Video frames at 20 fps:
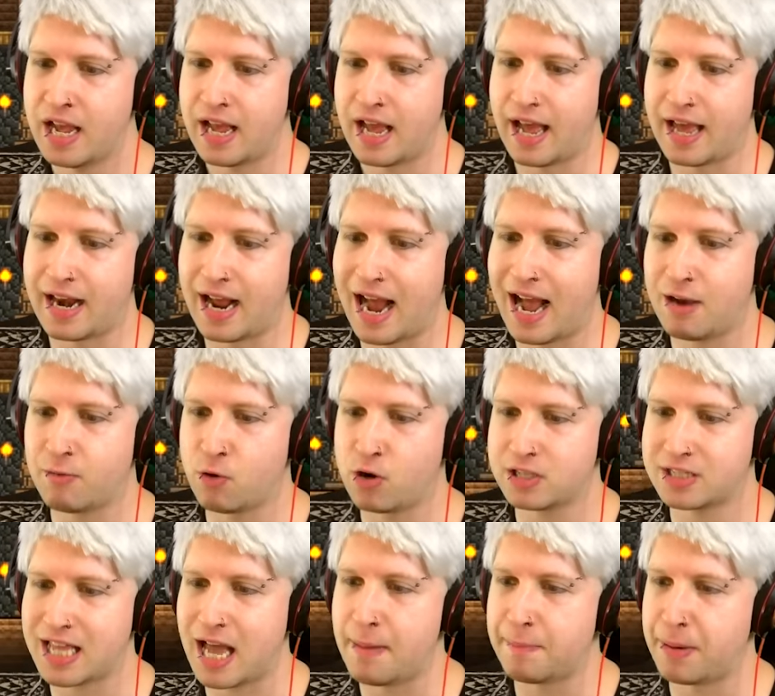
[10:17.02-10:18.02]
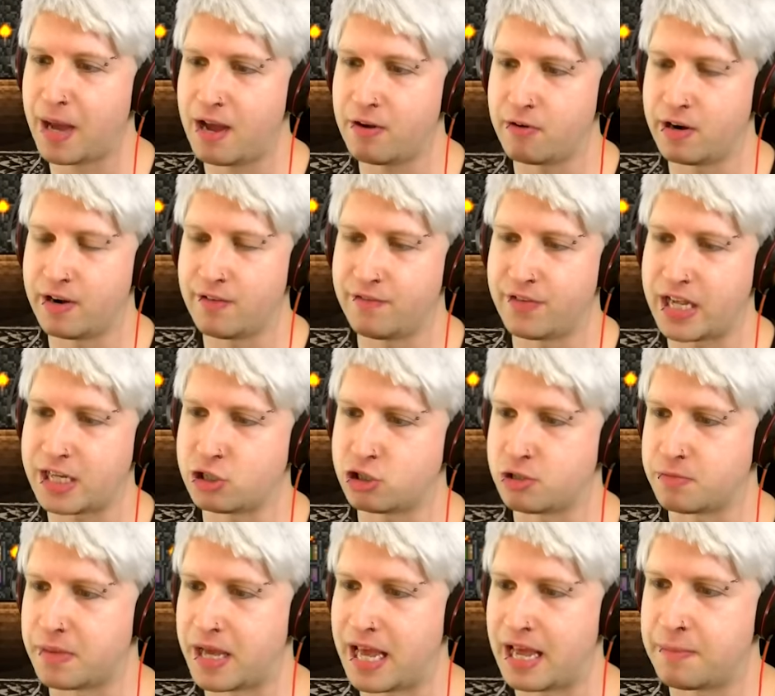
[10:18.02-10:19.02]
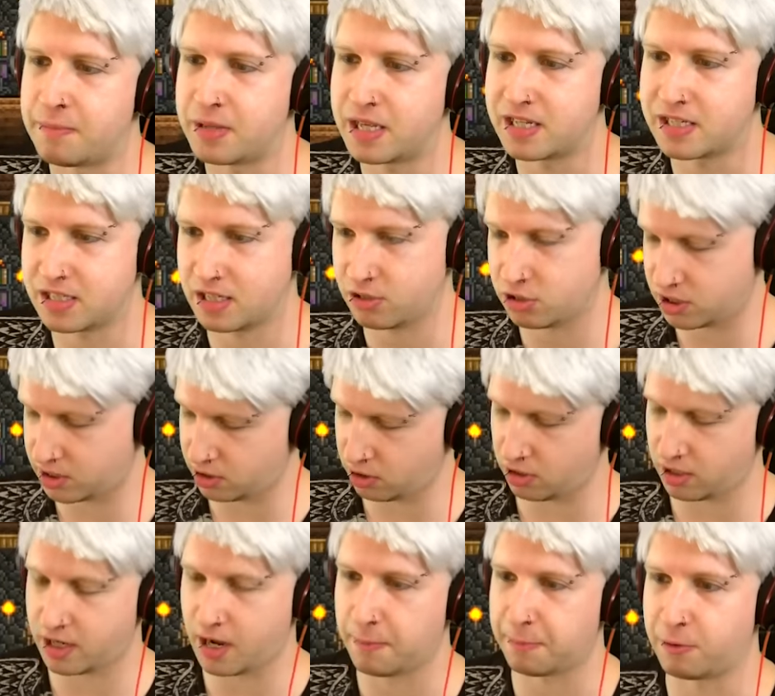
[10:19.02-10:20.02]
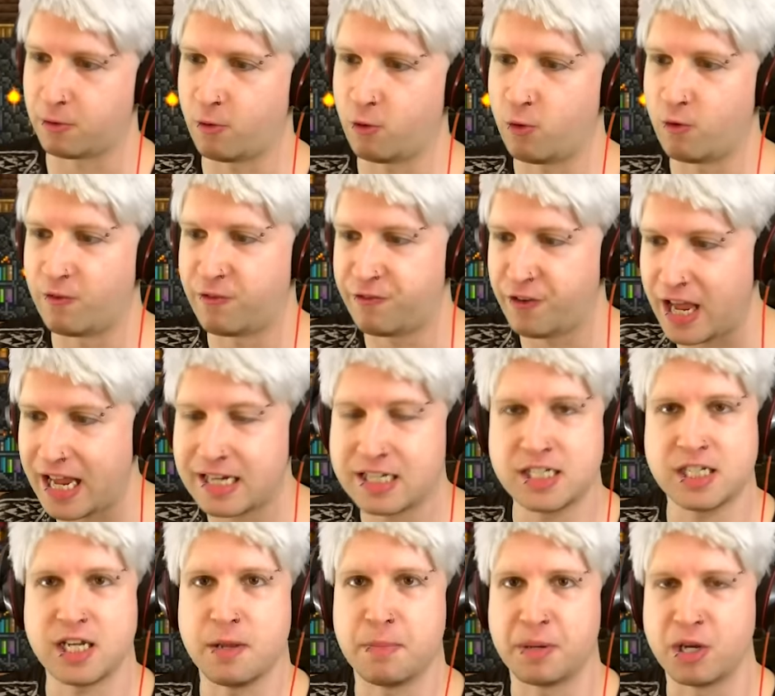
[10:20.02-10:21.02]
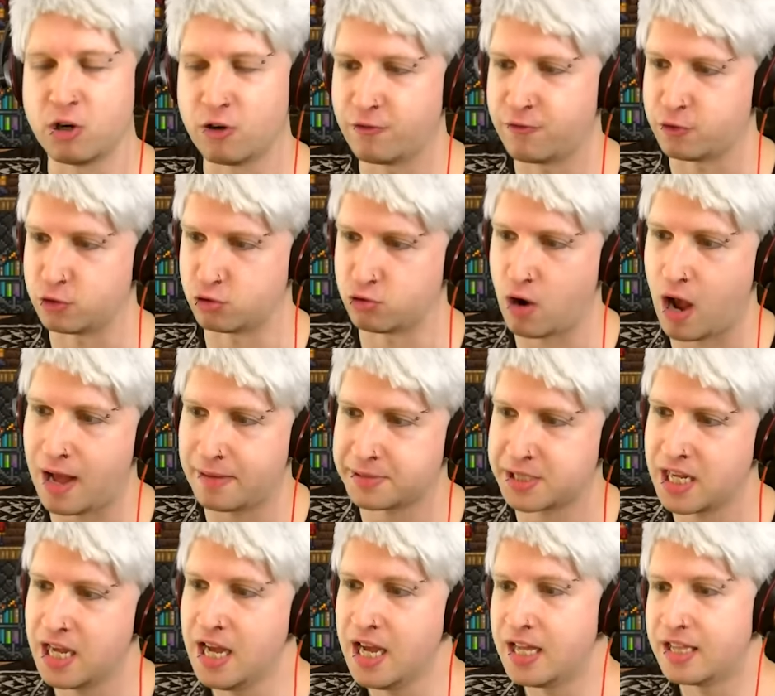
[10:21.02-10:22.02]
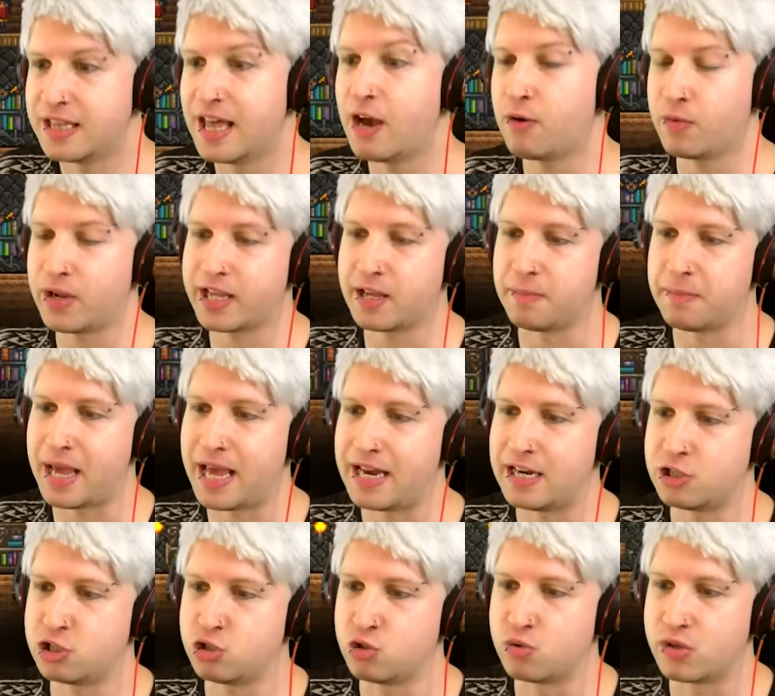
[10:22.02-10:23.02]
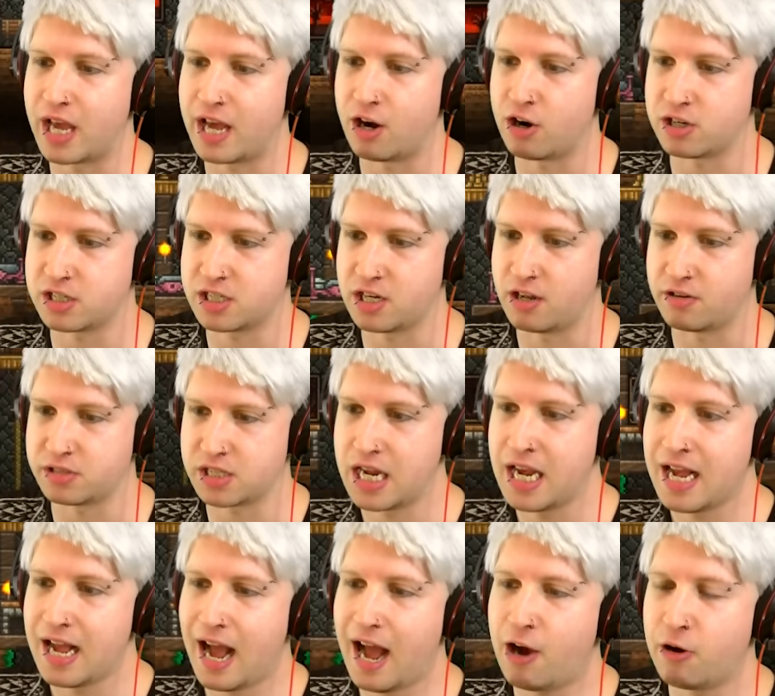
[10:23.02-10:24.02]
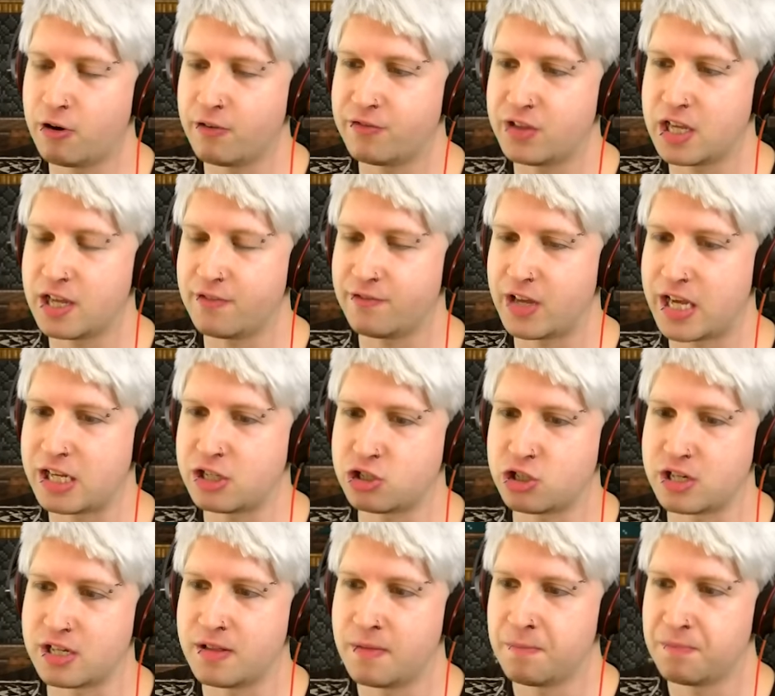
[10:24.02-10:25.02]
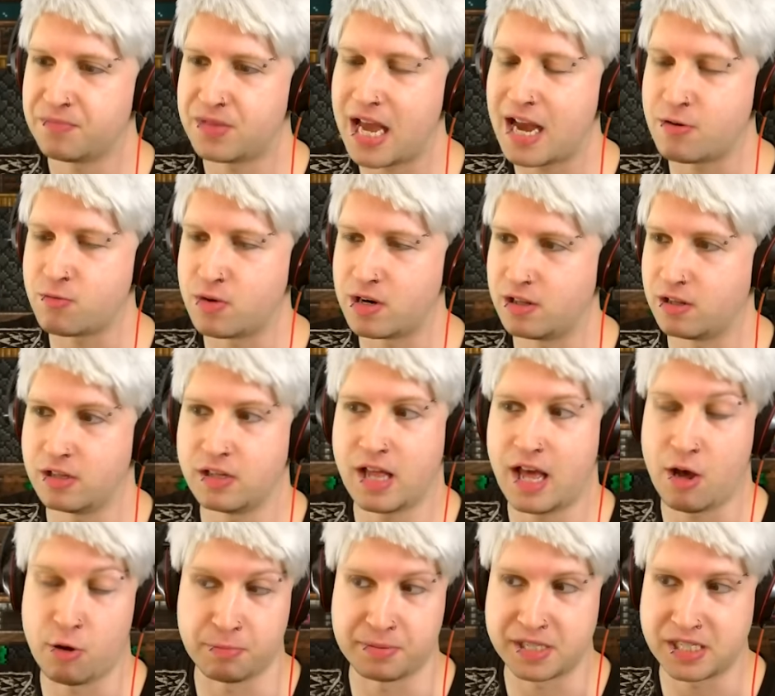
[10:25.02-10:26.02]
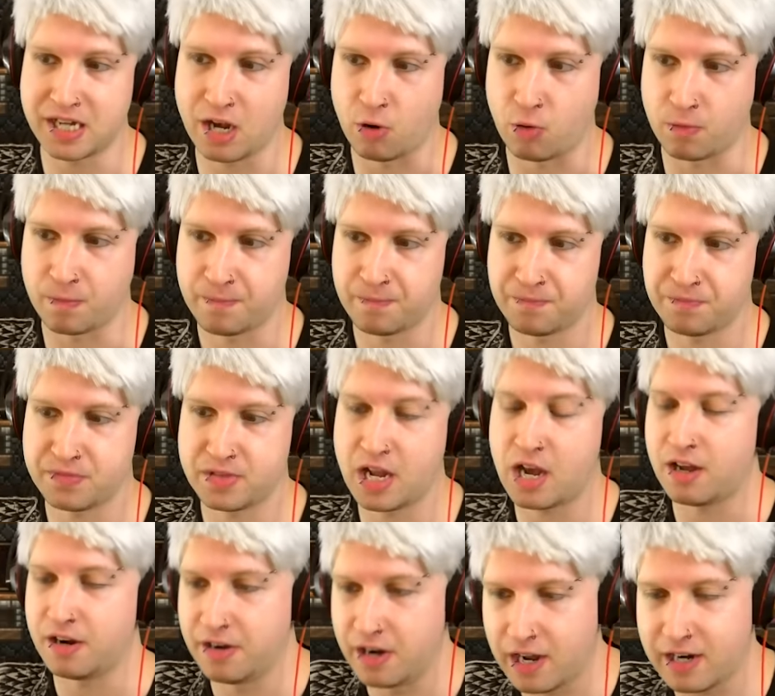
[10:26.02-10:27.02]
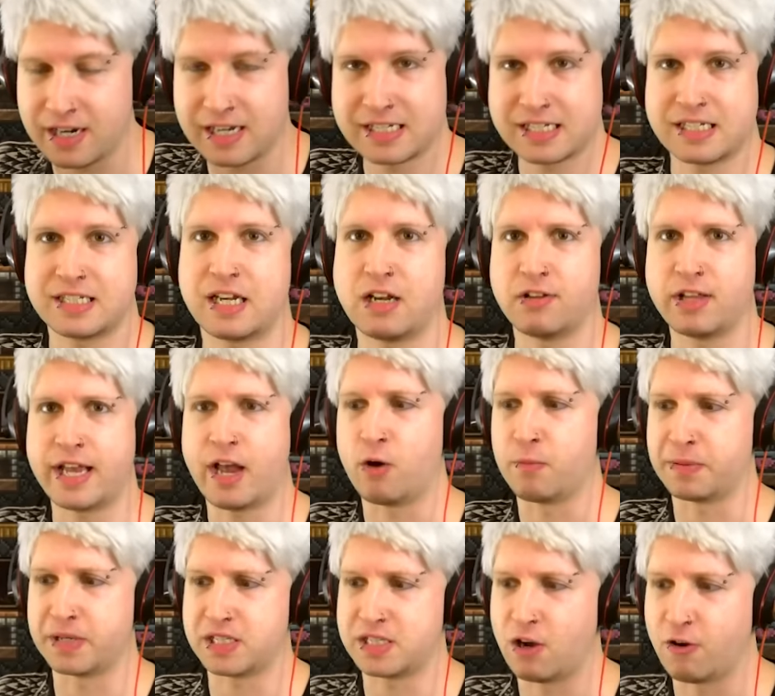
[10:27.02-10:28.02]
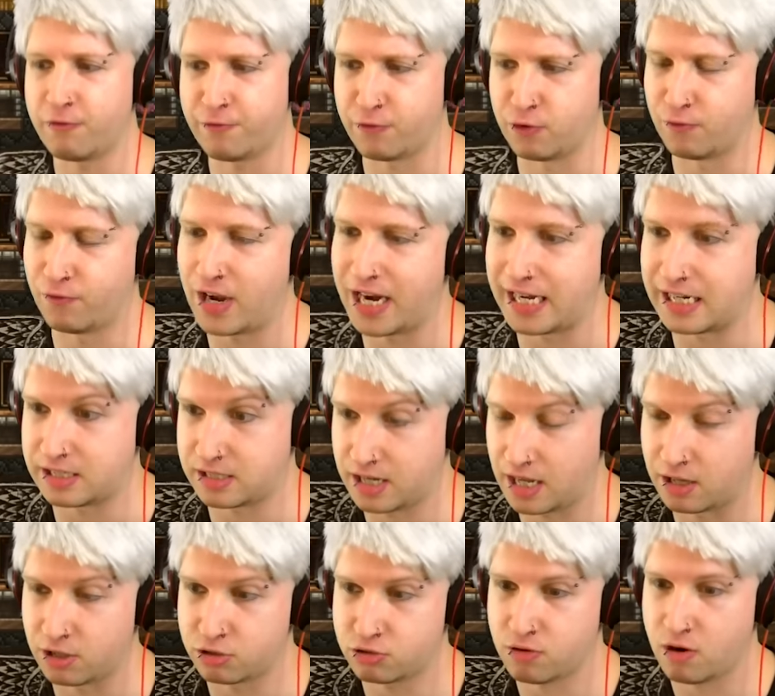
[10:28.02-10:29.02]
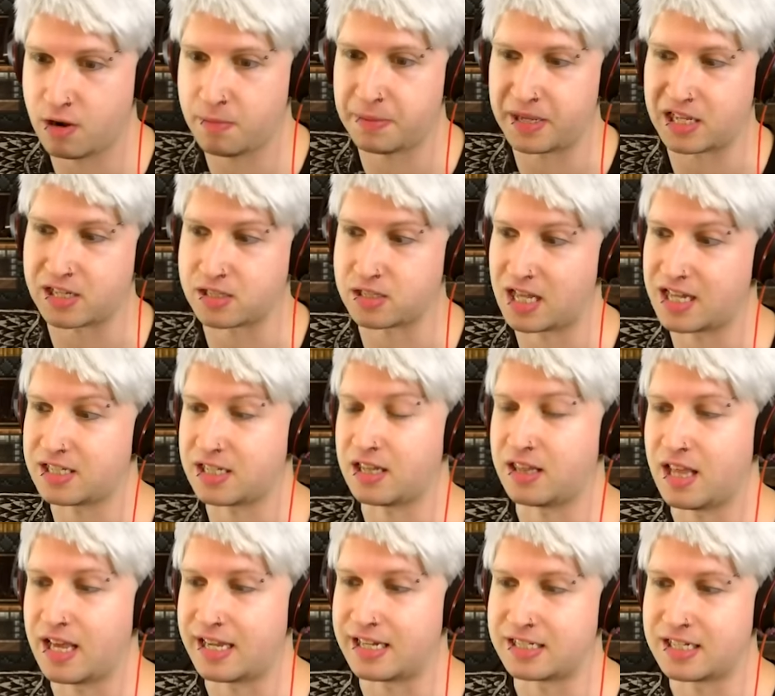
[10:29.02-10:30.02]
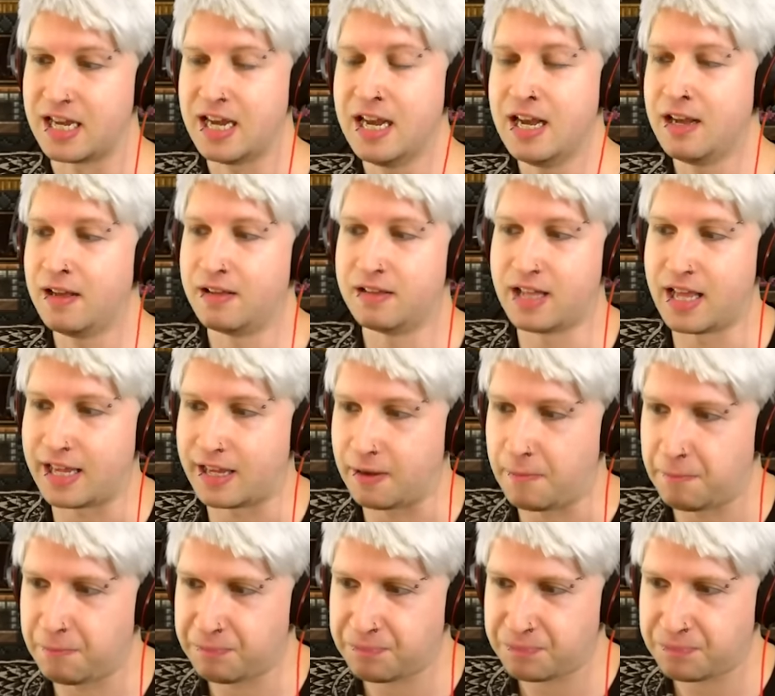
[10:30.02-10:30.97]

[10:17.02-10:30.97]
And I want that pirate invasion, man, because there's still a couple fancy, beautiful drops that we can manage to get ourselves out of the invasion that will help us out. Not not necessarily help us out for fighting Skeletron, because that's the thing is, like,